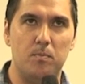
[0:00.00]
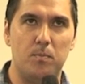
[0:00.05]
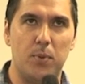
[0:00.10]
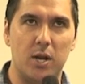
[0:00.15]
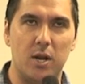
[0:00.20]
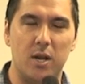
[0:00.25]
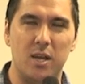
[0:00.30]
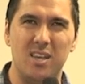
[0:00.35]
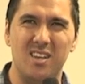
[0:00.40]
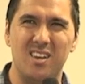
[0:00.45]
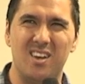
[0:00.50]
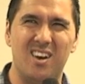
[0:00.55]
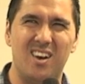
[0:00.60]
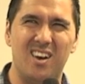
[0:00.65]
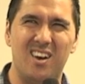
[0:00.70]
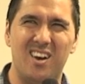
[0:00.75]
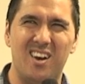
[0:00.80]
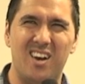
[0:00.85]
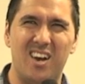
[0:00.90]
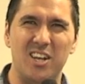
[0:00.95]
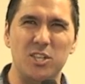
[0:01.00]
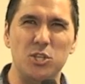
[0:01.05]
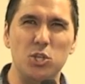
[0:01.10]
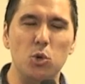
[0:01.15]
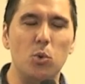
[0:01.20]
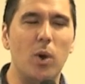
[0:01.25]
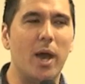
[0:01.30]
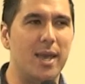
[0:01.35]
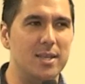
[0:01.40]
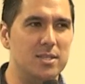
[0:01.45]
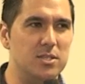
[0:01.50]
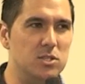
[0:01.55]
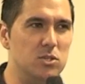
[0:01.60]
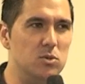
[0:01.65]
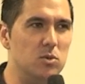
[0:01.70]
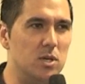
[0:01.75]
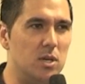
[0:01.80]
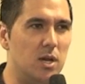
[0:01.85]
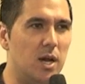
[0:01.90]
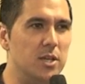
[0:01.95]
but I knew I had to
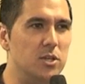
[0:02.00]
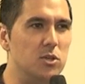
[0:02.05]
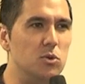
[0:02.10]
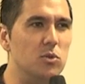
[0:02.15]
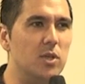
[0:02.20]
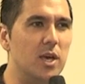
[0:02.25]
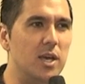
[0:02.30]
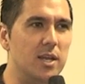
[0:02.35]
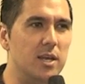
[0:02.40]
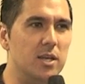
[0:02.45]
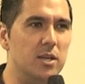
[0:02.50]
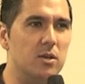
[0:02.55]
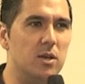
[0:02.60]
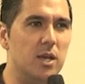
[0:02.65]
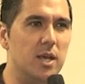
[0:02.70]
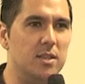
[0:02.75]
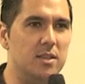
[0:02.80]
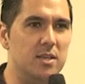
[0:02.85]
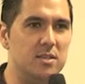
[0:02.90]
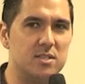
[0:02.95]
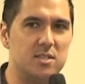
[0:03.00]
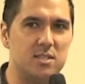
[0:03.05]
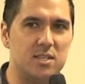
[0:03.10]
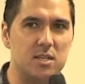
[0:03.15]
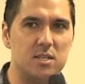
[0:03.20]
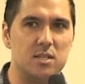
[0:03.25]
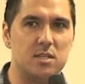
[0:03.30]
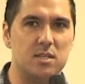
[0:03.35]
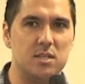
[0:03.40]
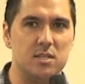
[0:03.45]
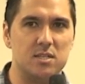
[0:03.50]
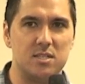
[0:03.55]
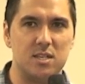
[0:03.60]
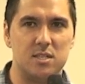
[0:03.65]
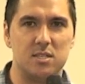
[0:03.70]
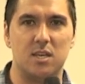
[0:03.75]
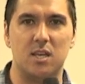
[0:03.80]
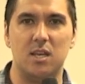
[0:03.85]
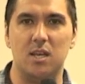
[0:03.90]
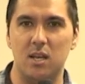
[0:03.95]
do it. I knew that there's
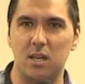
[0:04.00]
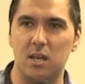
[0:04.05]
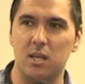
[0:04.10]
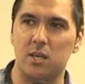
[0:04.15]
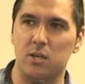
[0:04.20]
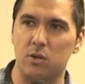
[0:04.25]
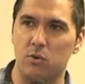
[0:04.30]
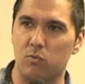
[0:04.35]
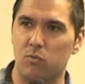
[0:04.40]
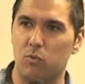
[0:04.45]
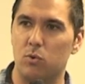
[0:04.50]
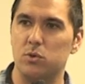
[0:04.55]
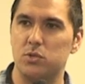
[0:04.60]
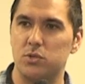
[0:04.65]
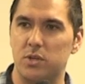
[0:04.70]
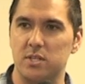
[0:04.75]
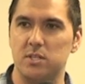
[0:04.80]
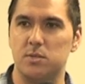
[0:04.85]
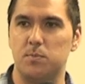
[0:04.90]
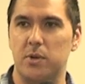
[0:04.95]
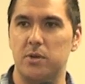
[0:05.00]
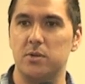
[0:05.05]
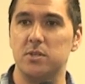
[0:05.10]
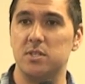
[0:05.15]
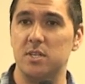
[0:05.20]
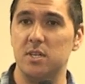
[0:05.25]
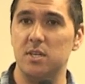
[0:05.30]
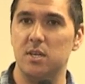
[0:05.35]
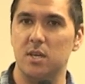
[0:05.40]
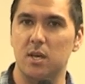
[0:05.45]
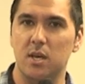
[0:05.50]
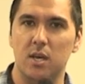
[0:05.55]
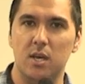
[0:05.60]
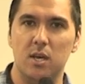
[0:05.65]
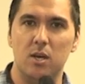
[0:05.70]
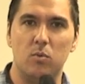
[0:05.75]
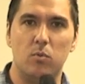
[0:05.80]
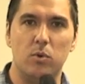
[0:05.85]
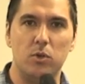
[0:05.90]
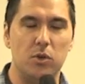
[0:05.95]
such a healing in a raw transparency
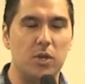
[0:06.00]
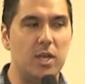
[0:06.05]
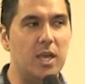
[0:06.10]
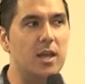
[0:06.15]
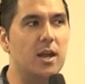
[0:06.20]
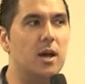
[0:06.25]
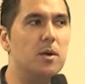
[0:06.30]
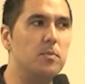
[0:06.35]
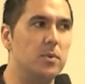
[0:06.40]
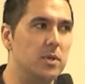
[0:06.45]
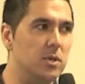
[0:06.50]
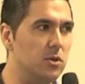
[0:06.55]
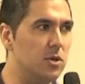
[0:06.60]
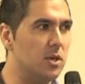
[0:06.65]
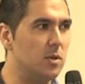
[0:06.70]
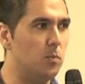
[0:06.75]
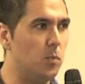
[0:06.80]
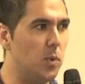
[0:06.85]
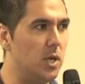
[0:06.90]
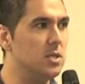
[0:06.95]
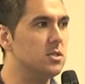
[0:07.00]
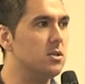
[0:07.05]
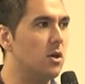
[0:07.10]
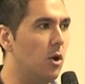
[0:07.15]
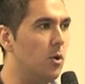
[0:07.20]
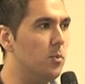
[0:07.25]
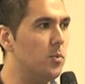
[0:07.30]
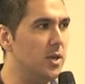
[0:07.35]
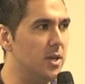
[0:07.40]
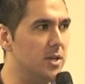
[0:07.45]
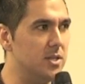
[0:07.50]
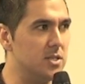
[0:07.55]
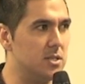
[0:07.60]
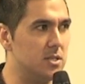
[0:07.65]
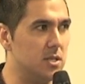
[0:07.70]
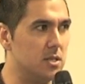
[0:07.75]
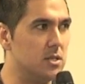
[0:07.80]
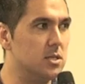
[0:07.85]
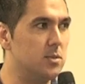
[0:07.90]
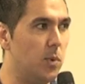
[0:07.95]
when you get up and you can be so open and
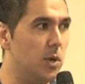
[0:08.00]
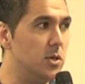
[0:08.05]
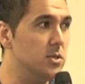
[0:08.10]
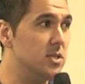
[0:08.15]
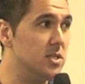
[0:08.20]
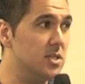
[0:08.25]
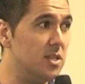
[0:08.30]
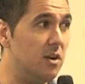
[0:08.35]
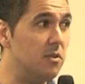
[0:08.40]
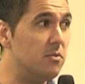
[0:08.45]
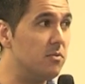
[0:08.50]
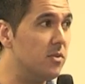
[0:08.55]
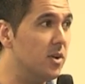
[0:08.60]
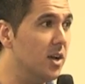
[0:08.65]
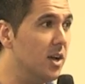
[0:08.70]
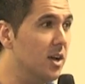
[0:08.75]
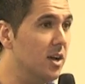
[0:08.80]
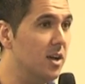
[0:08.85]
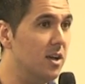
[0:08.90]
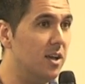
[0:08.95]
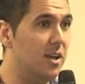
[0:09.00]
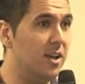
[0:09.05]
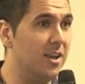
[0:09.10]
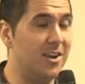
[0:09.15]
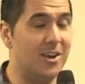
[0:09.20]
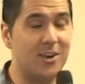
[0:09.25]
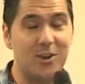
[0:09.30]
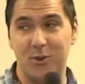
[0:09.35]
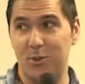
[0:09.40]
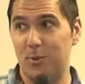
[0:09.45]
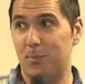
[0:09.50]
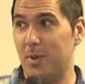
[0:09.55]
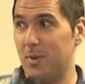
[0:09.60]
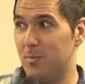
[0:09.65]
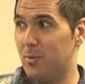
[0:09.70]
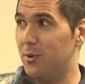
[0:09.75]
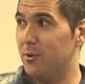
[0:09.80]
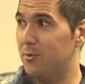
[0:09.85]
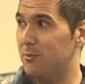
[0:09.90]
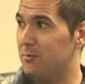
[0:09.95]
just expose yourself. And I know the
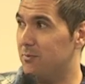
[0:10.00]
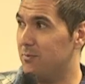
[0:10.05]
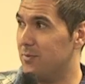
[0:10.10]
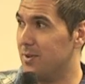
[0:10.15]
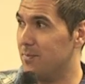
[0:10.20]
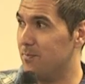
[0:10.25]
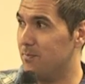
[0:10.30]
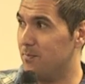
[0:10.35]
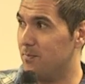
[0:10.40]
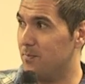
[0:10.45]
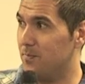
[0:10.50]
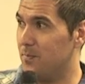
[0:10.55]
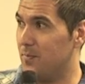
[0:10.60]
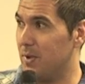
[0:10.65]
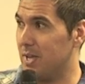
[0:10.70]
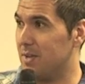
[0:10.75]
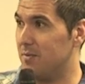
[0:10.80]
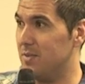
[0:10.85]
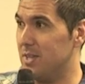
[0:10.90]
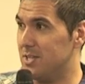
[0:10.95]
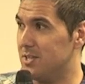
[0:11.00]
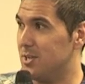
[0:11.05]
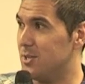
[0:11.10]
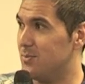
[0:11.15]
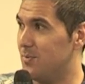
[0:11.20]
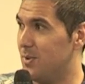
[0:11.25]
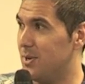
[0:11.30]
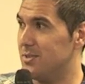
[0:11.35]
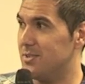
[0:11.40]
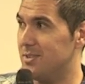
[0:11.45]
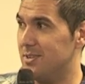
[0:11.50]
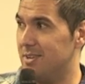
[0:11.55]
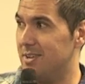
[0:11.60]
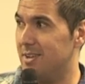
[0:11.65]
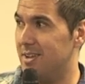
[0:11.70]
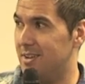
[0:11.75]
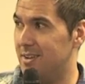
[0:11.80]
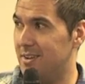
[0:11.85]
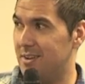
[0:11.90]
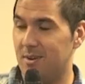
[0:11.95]
people who've been giving their testimonies
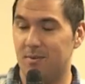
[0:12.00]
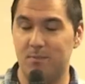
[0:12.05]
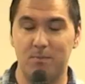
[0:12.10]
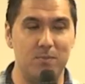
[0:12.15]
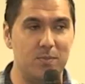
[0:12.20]
in